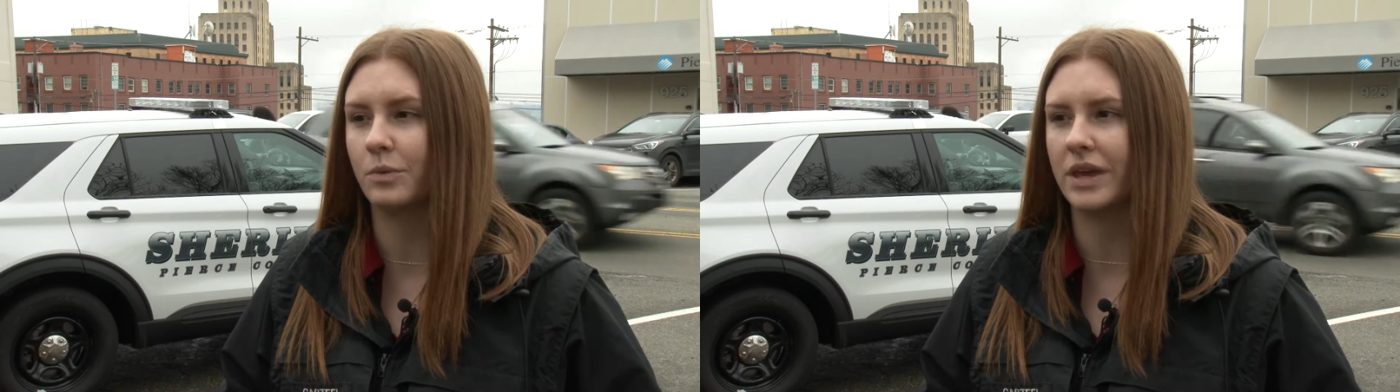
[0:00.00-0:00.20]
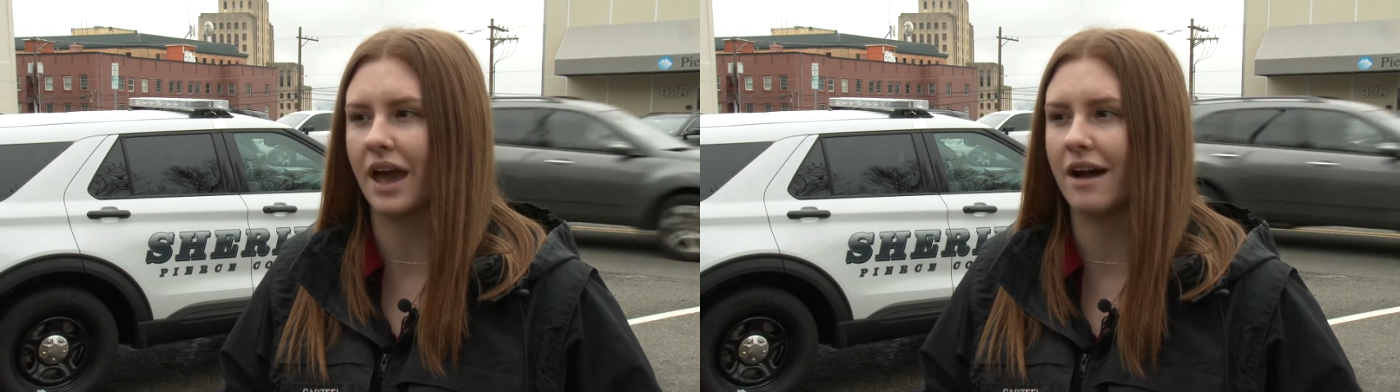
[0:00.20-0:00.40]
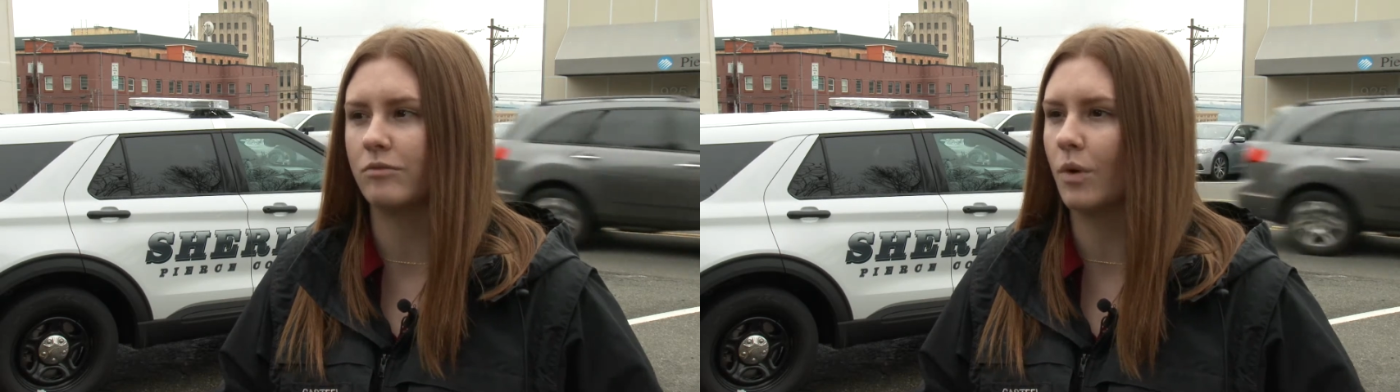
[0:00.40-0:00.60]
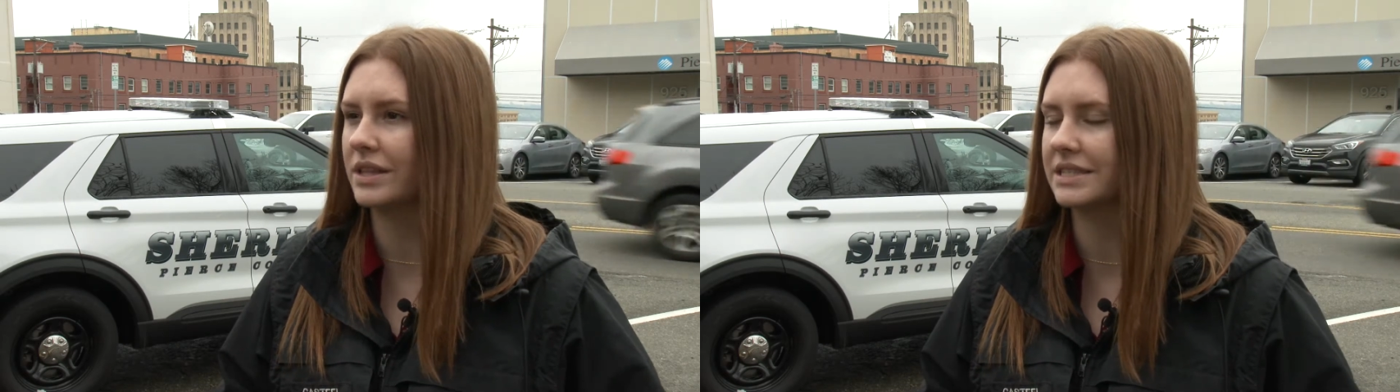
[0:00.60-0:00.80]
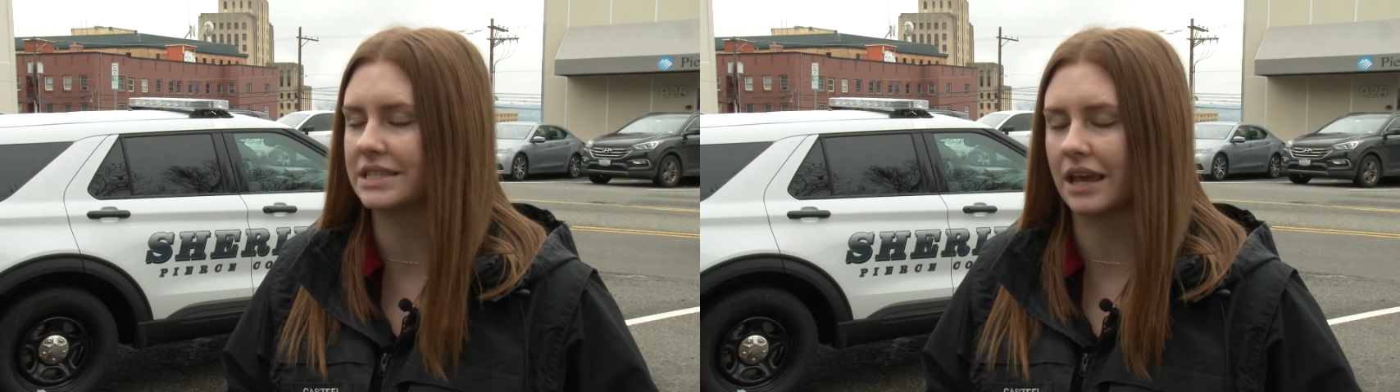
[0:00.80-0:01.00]
We have
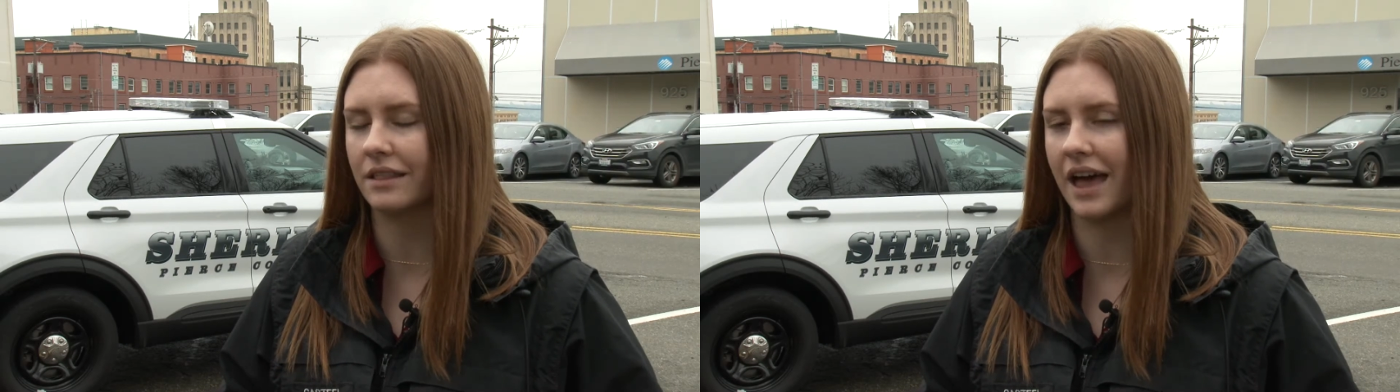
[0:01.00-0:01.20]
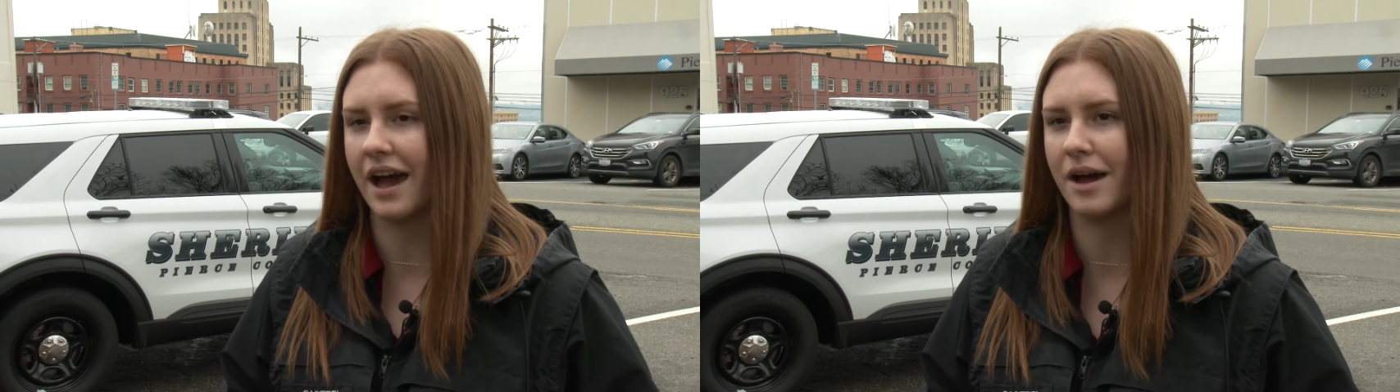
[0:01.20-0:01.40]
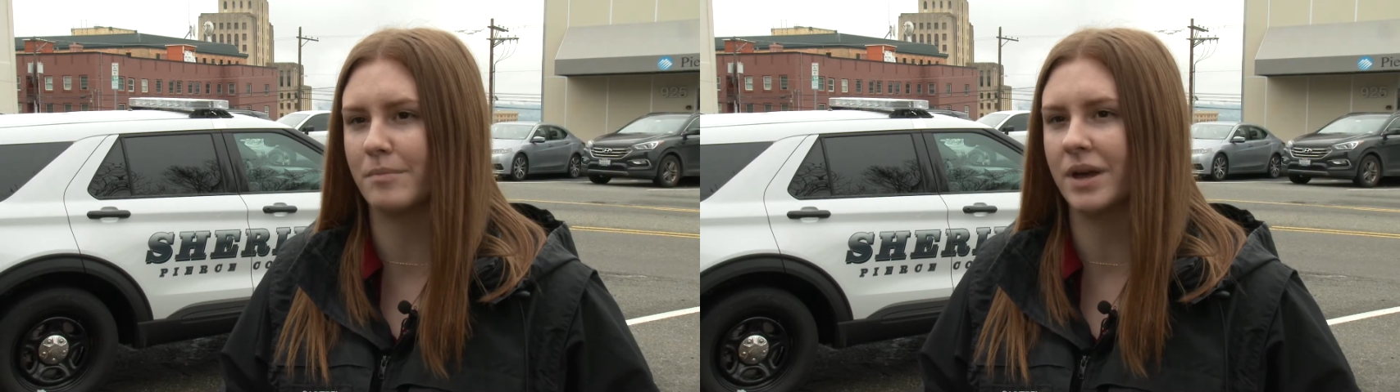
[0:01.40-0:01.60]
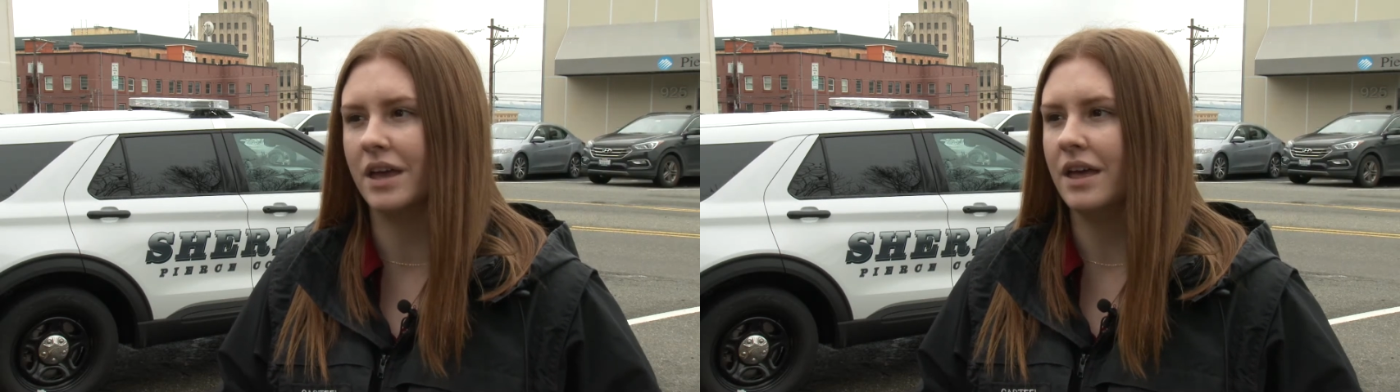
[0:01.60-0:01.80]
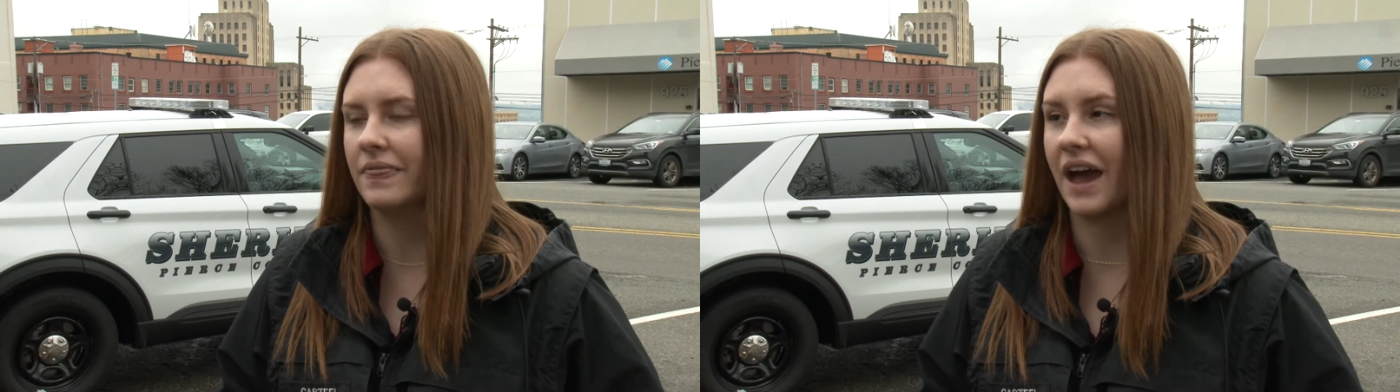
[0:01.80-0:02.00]
one state lab
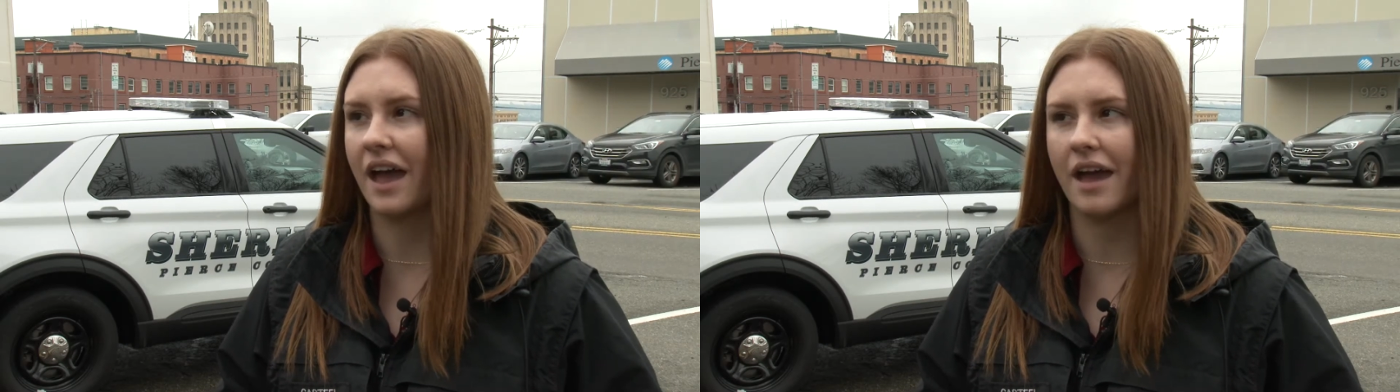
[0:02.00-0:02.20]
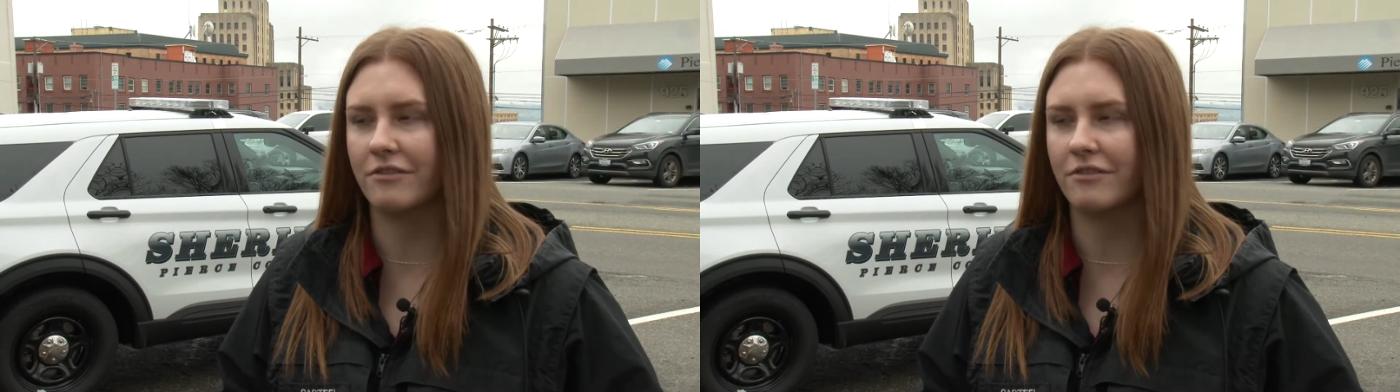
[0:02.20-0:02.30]
that